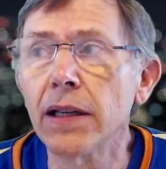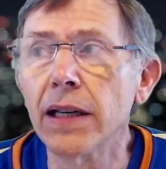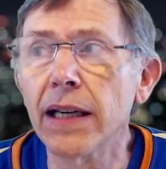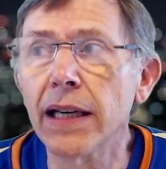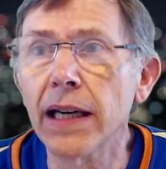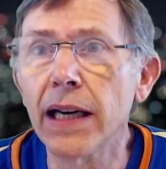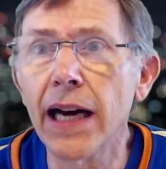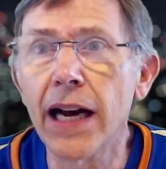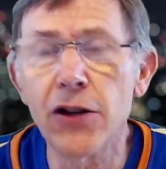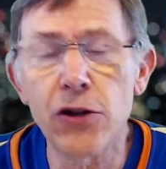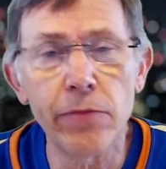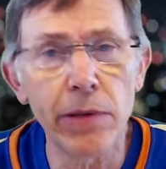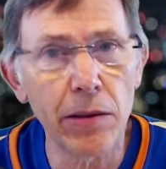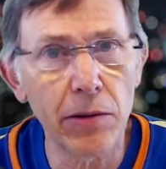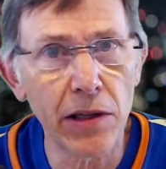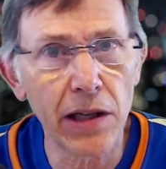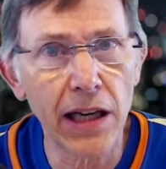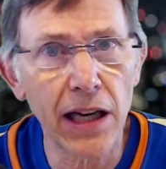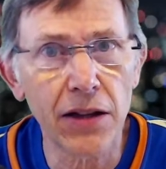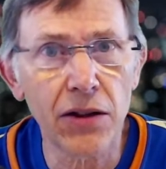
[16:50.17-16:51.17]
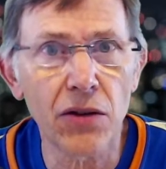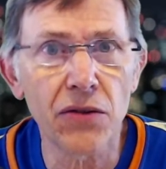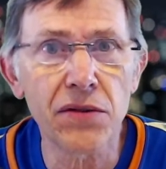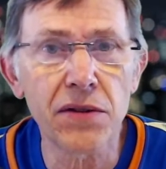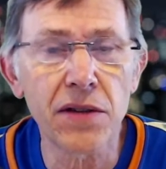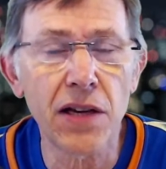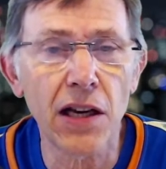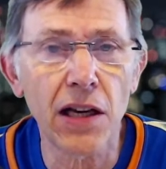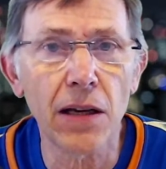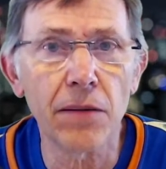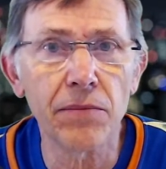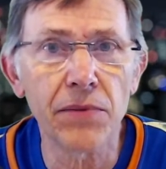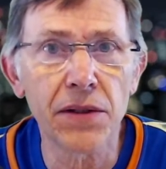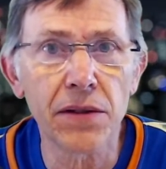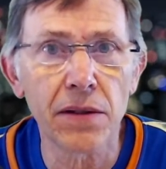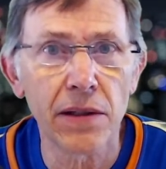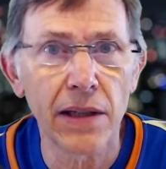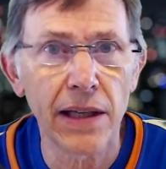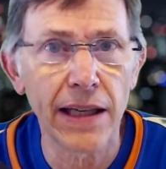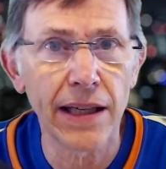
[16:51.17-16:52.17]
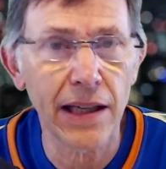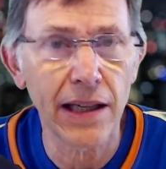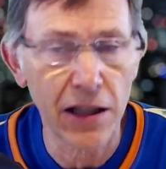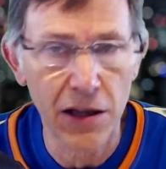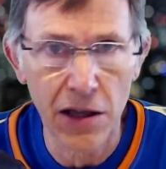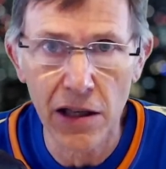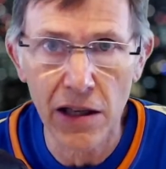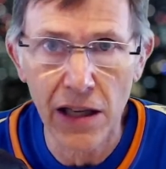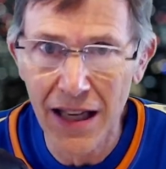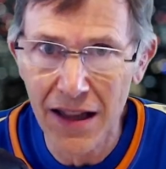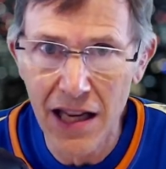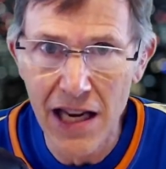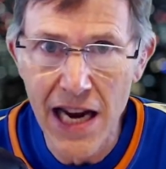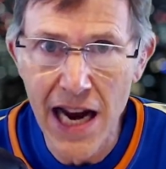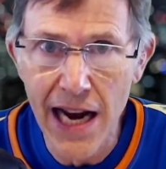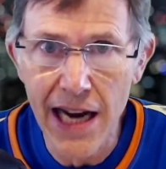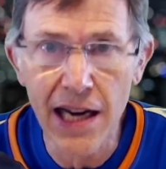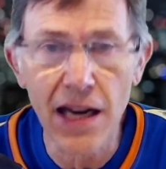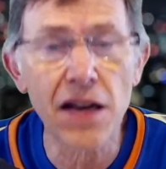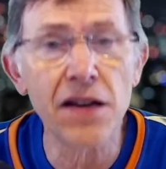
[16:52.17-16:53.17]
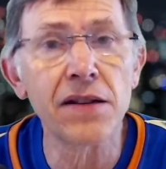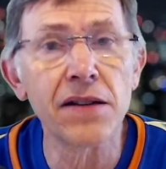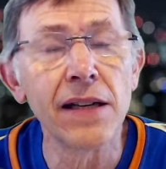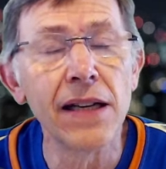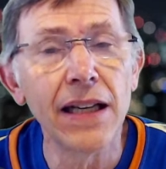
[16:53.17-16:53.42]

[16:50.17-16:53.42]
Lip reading: and you'll be able to get those teams, get the Yankees,